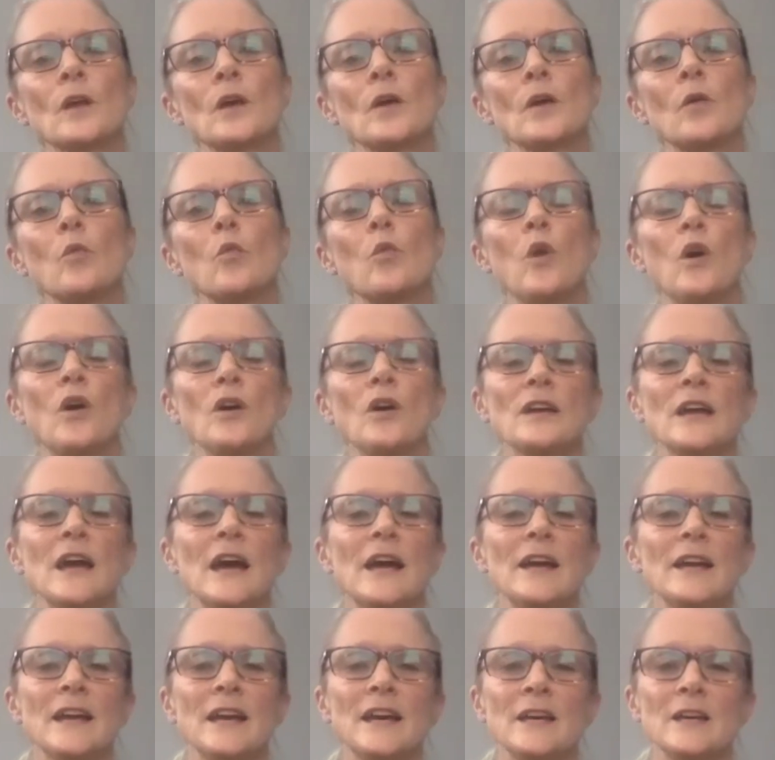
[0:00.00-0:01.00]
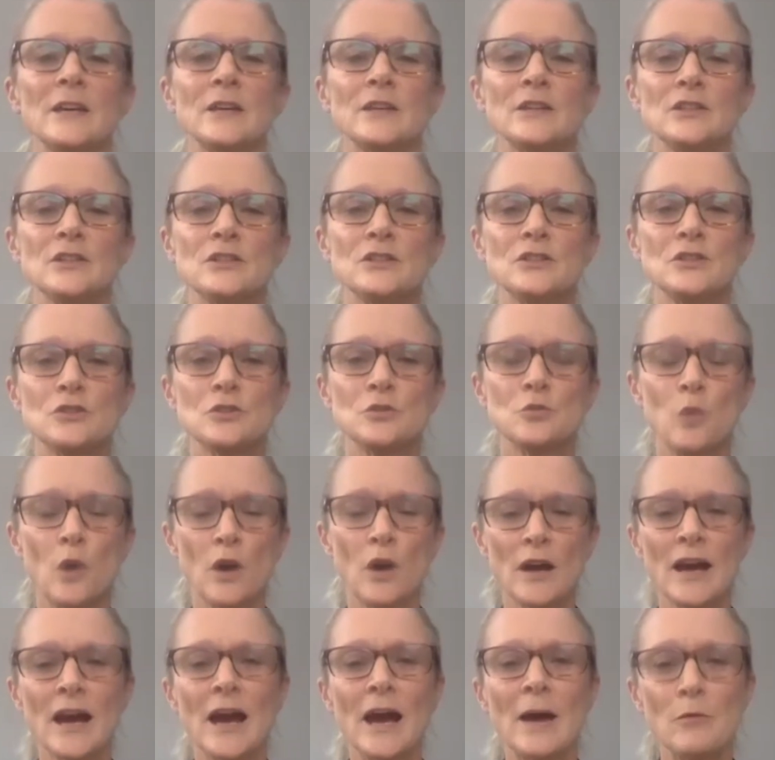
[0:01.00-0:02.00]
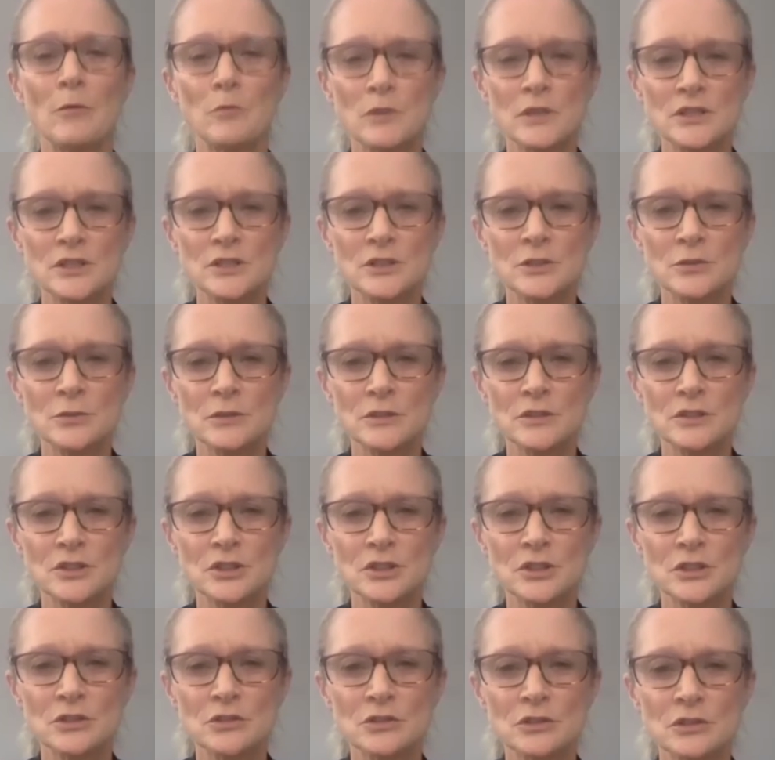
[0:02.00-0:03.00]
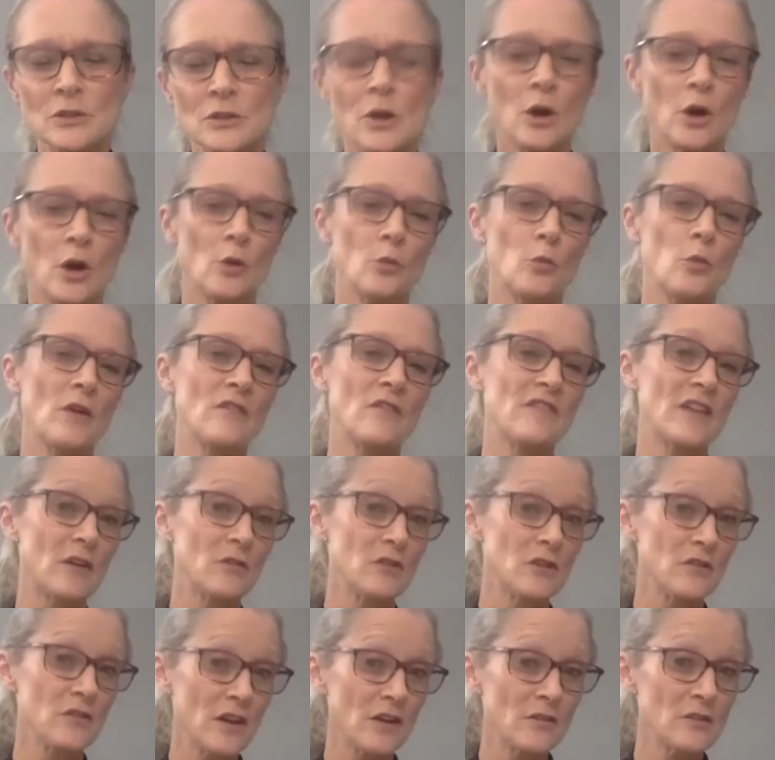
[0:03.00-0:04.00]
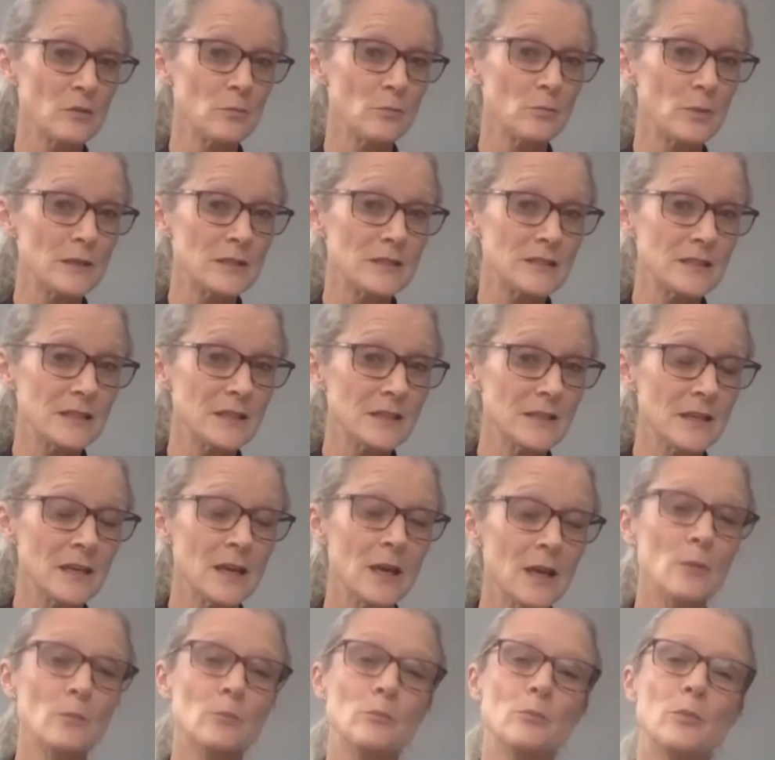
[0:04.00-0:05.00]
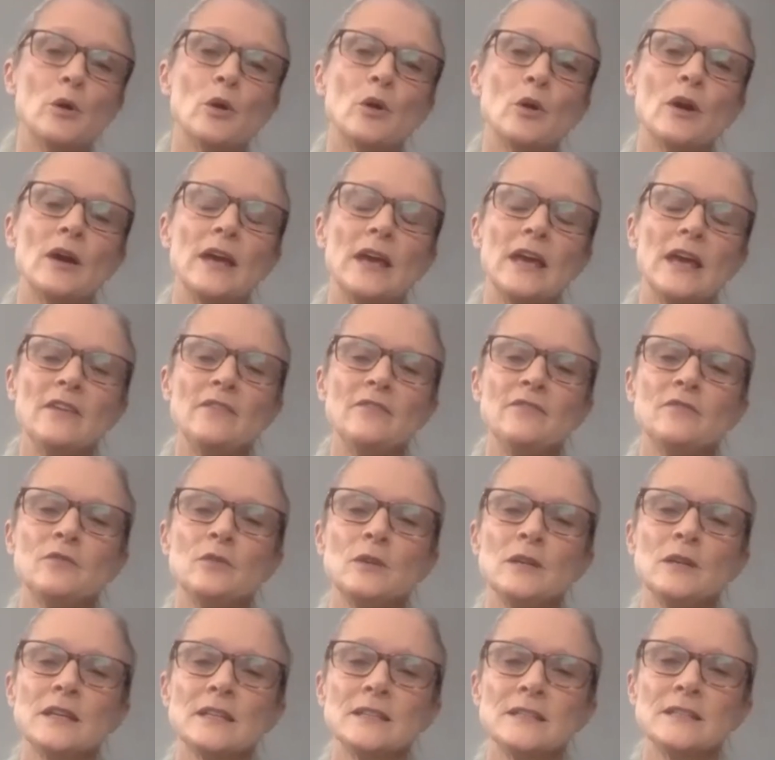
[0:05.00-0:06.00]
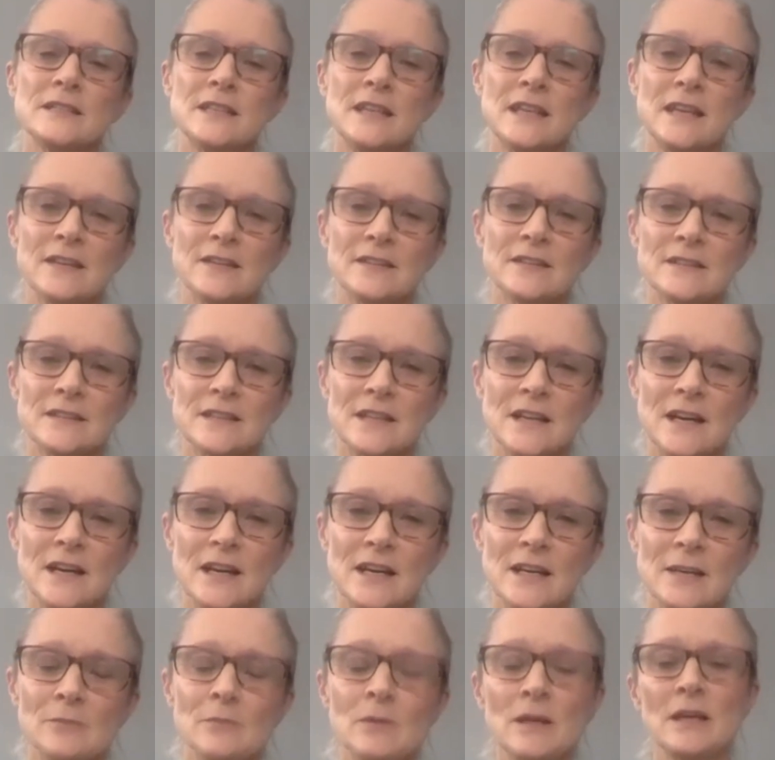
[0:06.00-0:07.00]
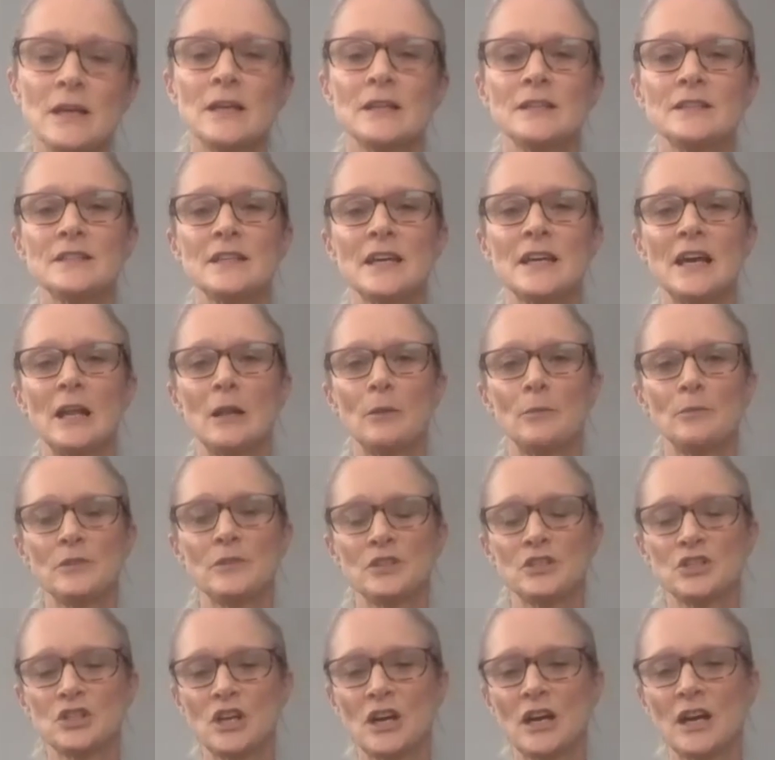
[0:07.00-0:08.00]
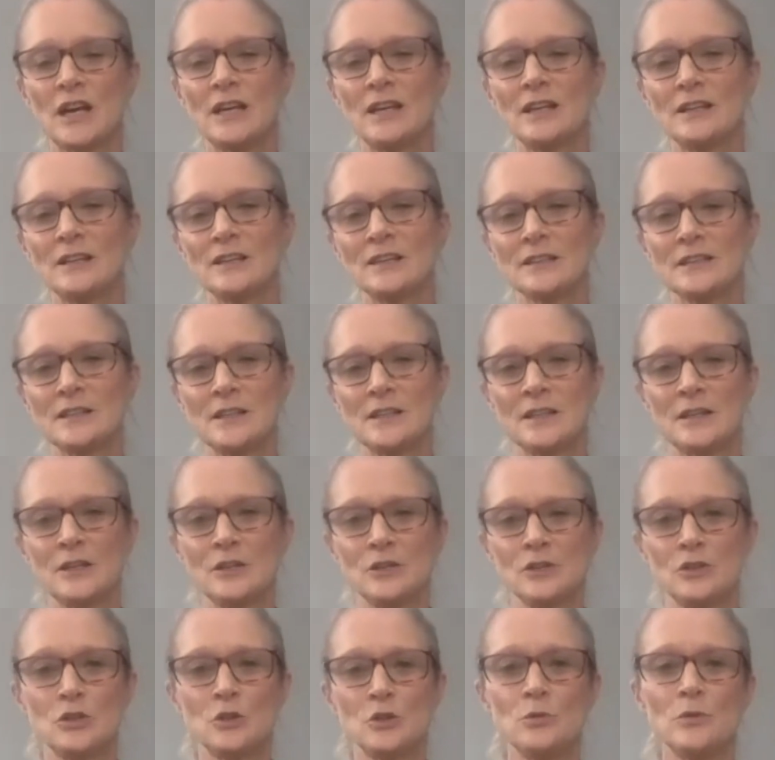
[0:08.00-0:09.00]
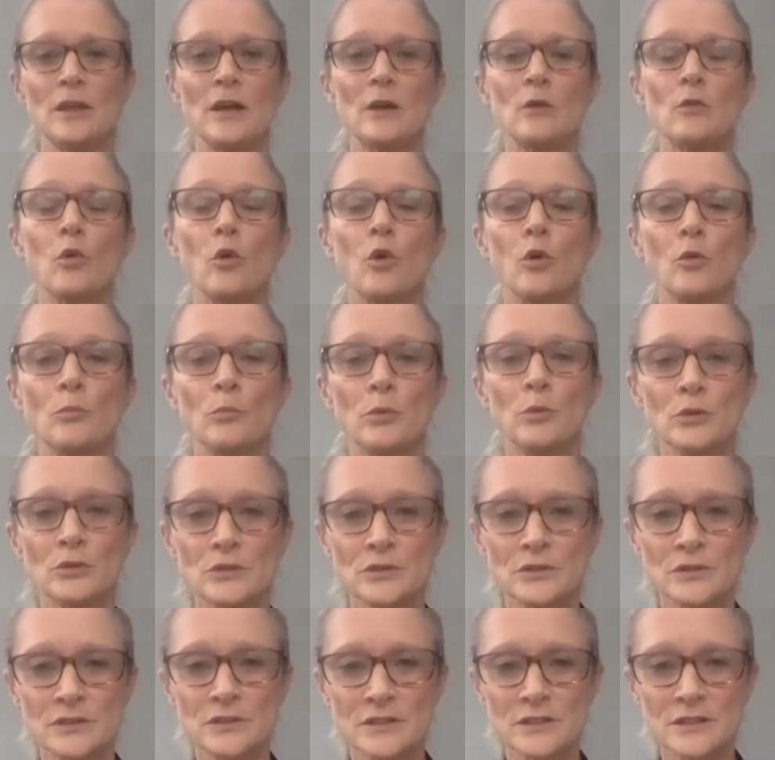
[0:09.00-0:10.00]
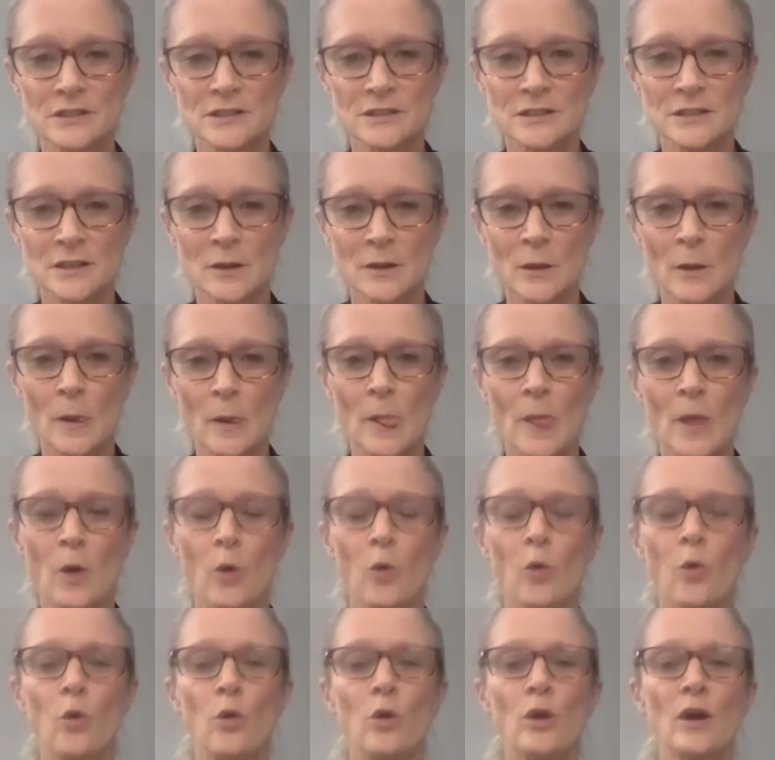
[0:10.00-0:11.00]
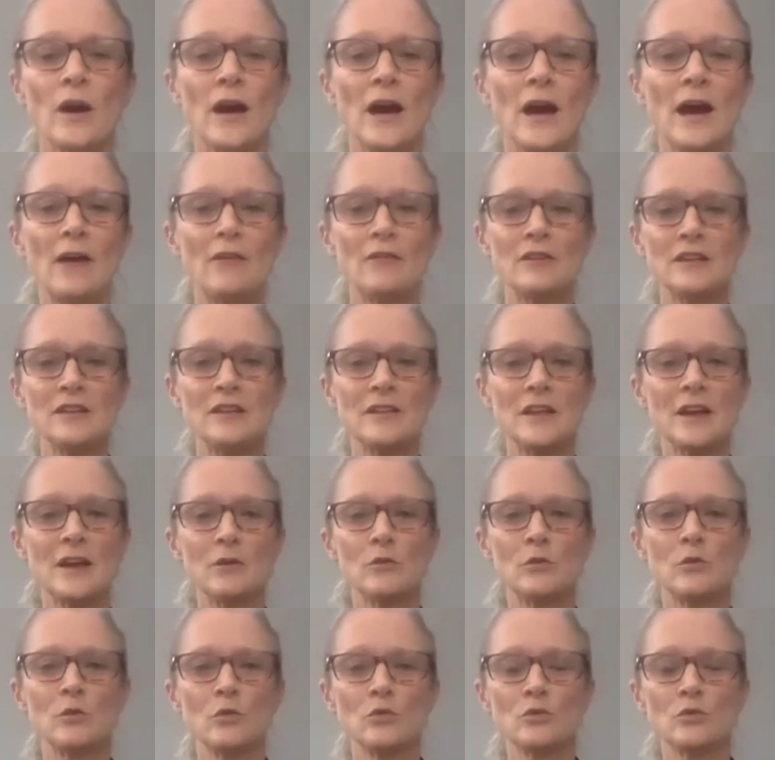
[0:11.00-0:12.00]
what can I, what can we do with children? We're very, very busy, but if we can take the time to help the child do their own buttons or carry their own,